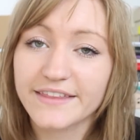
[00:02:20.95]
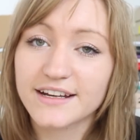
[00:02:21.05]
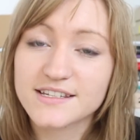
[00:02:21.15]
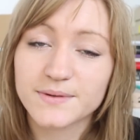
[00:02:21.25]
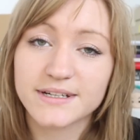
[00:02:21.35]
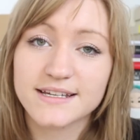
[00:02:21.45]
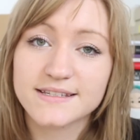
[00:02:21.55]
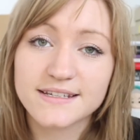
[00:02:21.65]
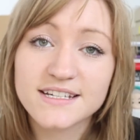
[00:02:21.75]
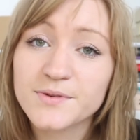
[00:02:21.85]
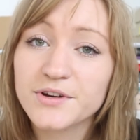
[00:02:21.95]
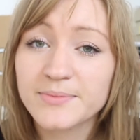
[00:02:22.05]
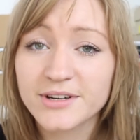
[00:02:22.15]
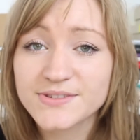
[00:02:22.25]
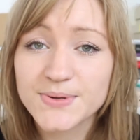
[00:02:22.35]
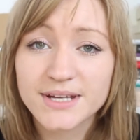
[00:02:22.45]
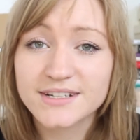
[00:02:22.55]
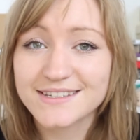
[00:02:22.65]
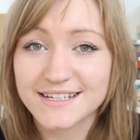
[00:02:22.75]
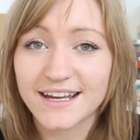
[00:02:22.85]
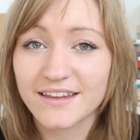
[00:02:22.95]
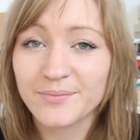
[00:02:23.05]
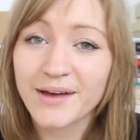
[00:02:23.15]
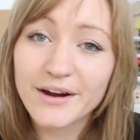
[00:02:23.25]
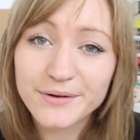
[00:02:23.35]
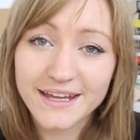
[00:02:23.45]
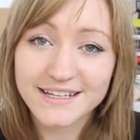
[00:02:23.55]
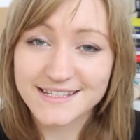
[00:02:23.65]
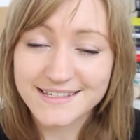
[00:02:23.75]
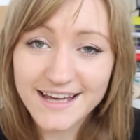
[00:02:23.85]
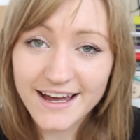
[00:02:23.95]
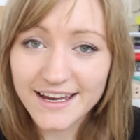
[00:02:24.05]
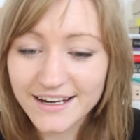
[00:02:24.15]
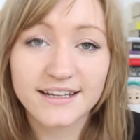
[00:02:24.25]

And the next one is each Pokemon to understand the power that's inside,